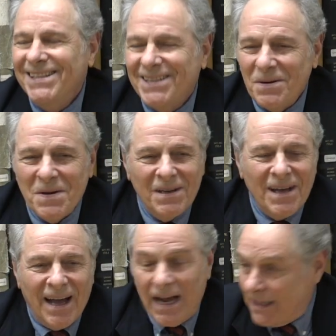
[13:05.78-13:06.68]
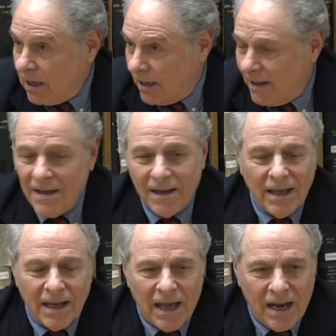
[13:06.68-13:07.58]
so I did.
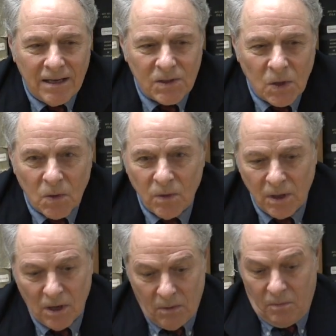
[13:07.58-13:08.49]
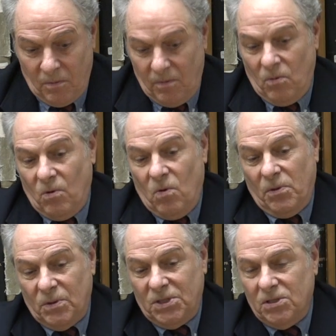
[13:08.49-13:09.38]
And so, you know, all
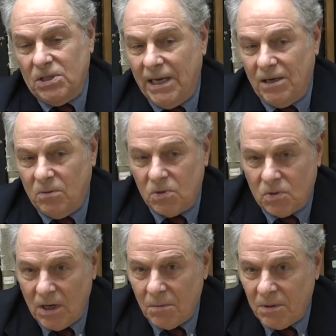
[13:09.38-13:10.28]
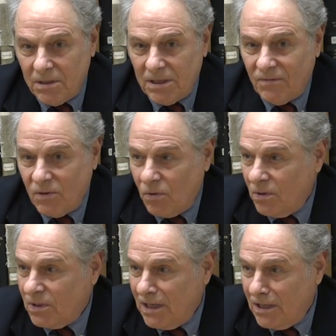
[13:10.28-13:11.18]
those years later was great because after
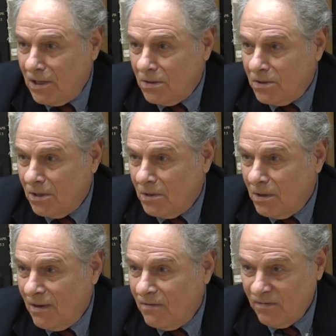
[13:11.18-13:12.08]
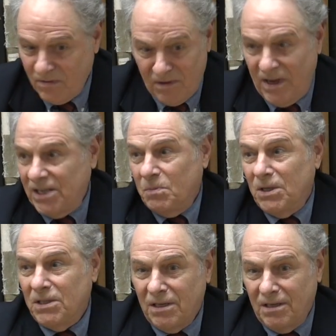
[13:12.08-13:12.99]
13 years, you know, you have
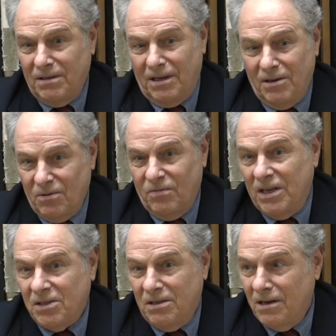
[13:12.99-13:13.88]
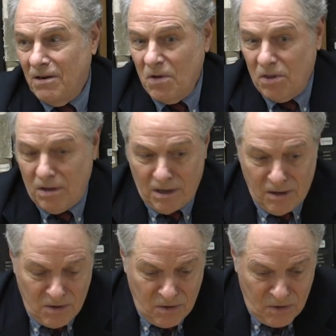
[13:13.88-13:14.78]
investments and you're vested in everything,
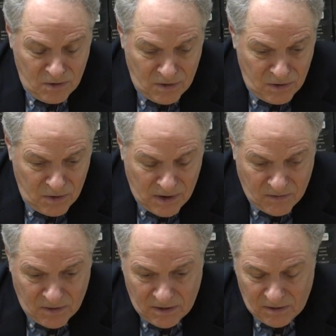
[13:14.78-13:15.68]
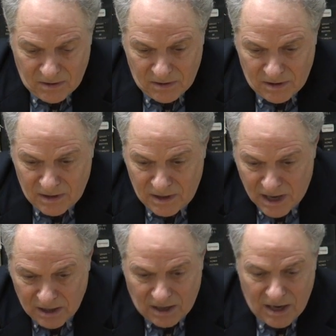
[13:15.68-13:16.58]
and you you have a,
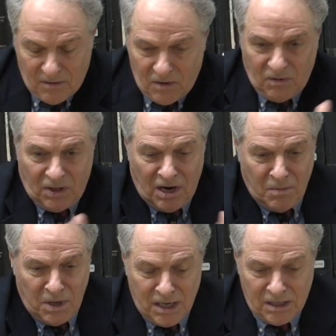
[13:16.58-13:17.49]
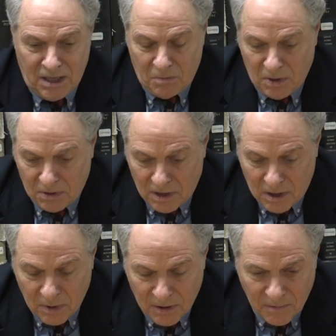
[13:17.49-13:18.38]
a, a kind of a retirement nest egg built
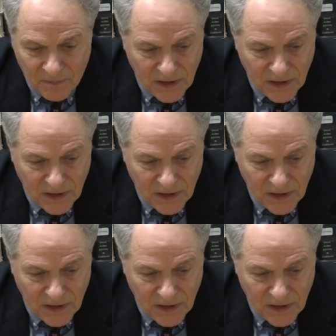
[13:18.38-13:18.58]
up, you know.